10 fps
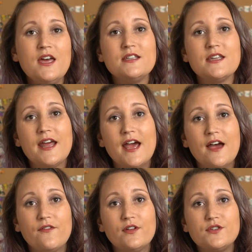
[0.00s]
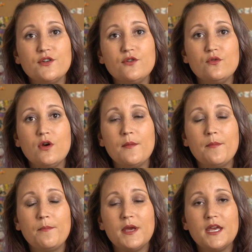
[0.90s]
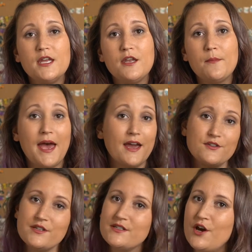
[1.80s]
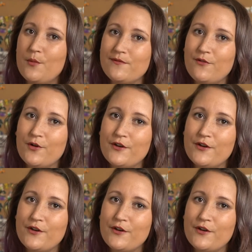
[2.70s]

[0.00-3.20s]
Today I have two pin packages to open for